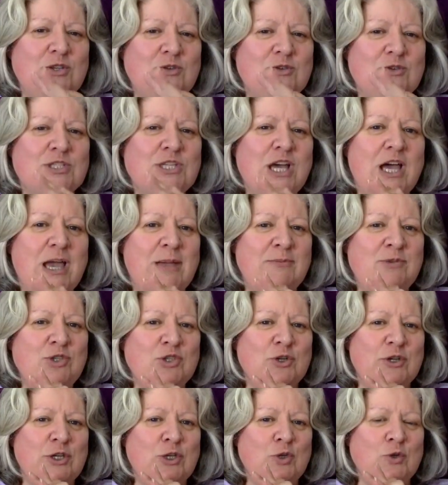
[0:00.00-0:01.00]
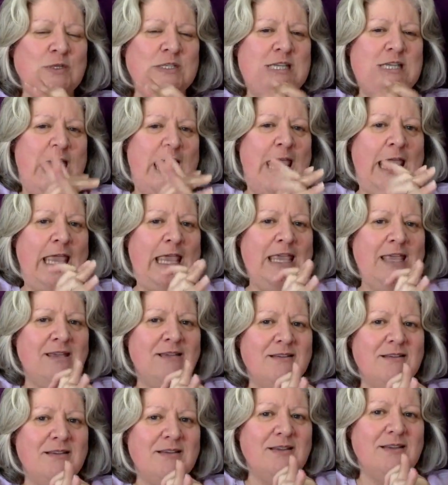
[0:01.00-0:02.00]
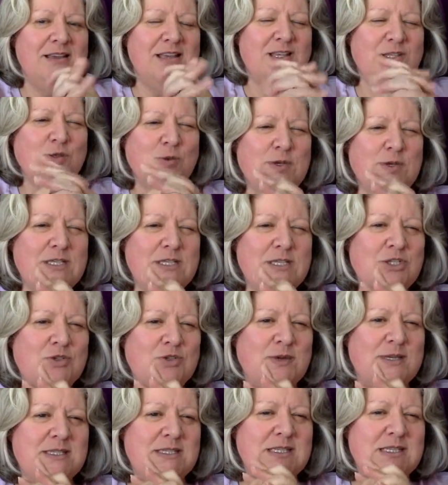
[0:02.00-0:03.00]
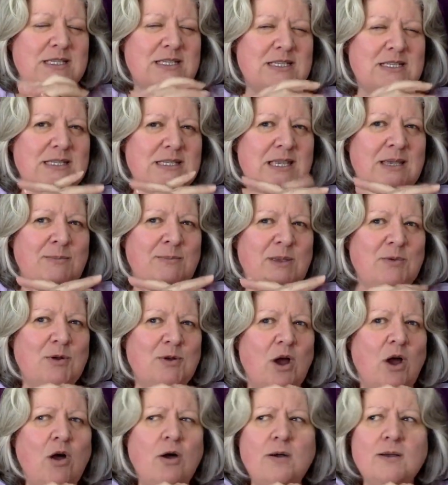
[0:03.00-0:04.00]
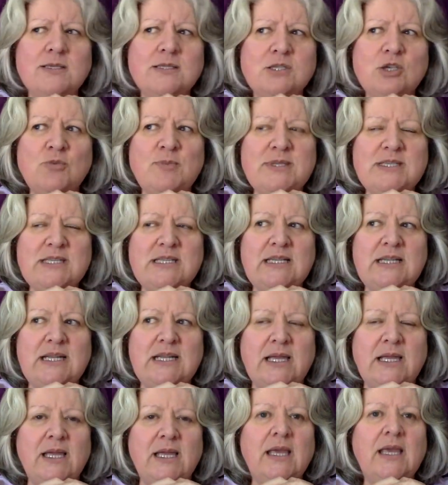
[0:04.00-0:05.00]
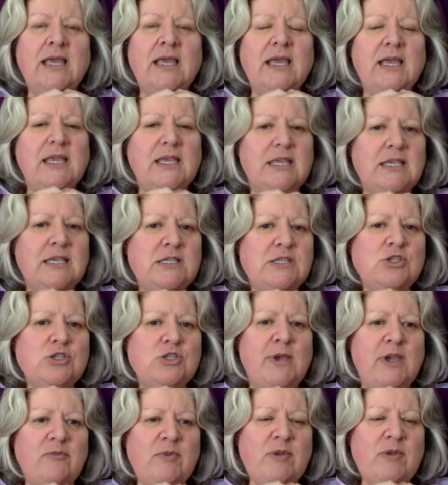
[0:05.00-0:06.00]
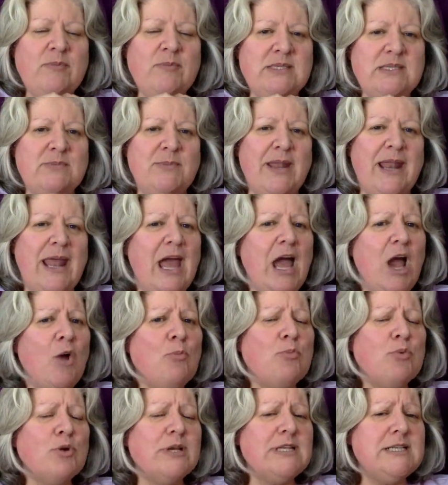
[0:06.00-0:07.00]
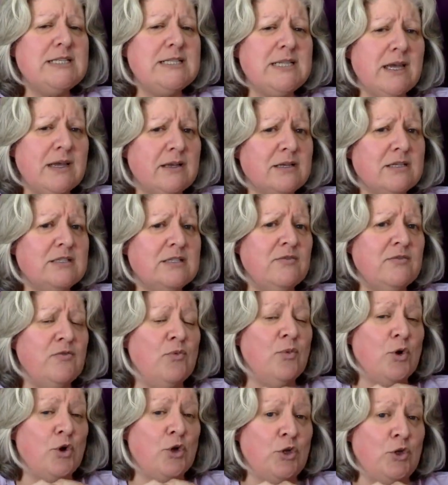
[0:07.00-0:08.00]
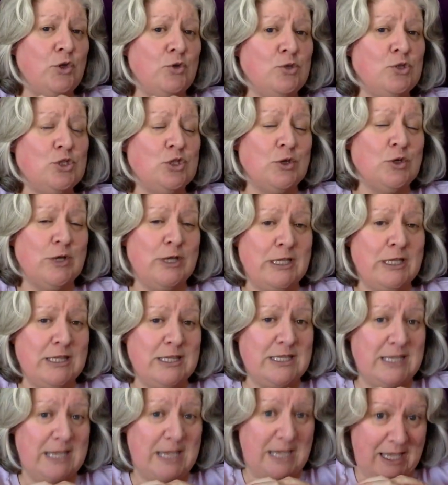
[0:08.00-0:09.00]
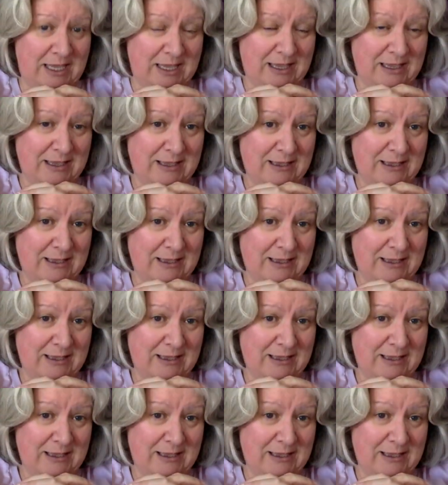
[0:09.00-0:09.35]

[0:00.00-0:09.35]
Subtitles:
your time during your day. It's always interesting to see people go, oh, I was so busy today. Yes, you may have been busy, but how productive were you during the day?